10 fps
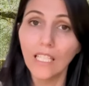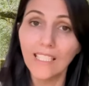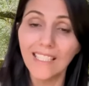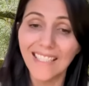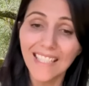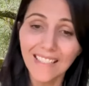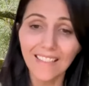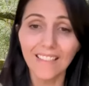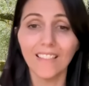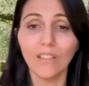any
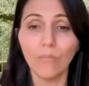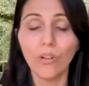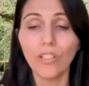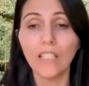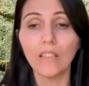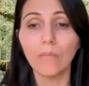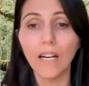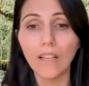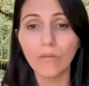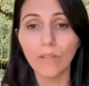diseases in the body, in the
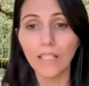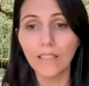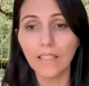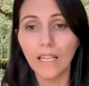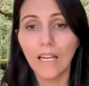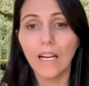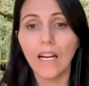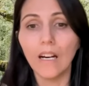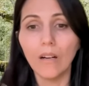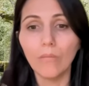pathways.
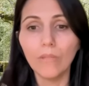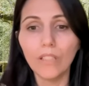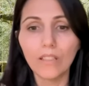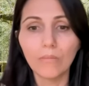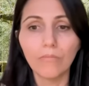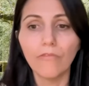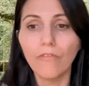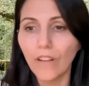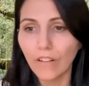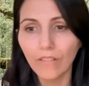It's
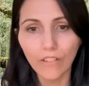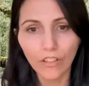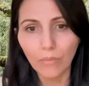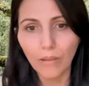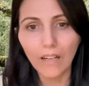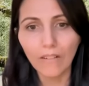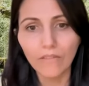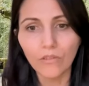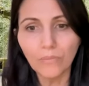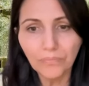very, very
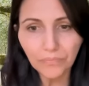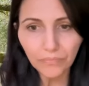powerful.